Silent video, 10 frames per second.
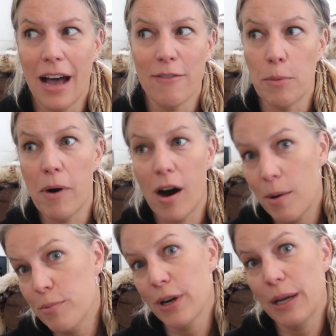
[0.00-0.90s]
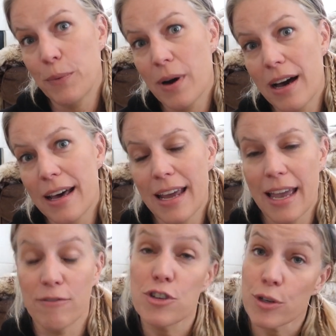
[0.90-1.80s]
I have a paw print one, I
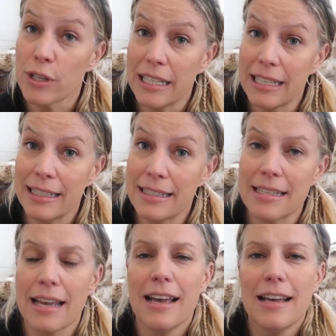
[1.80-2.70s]
have trees.